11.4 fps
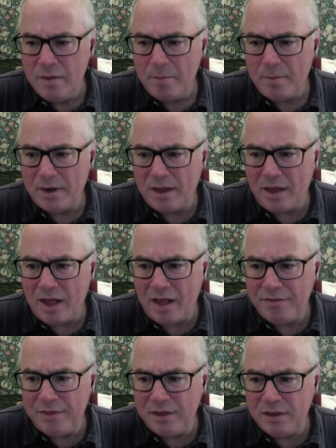But I, I
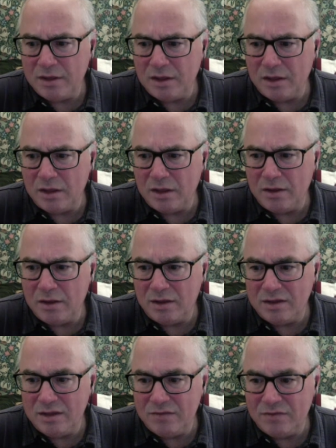think, uh,
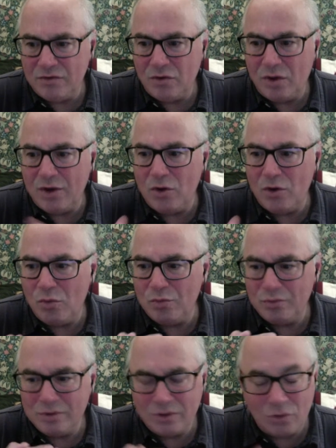even though I know
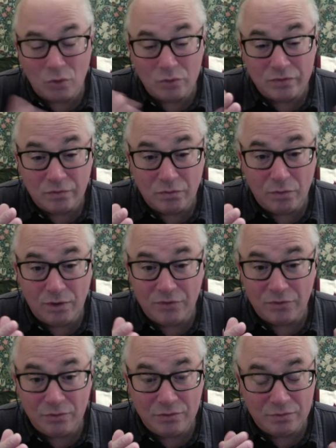the gold silver
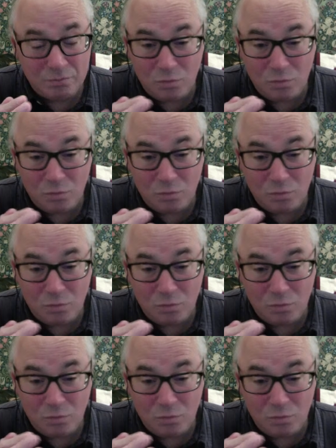ratio is